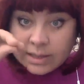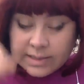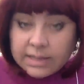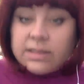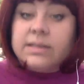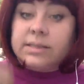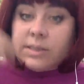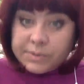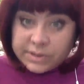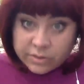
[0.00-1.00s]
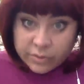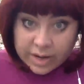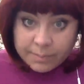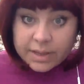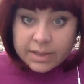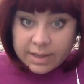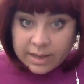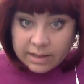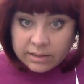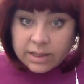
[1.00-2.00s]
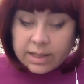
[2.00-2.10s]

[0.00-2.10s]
then subscribe again,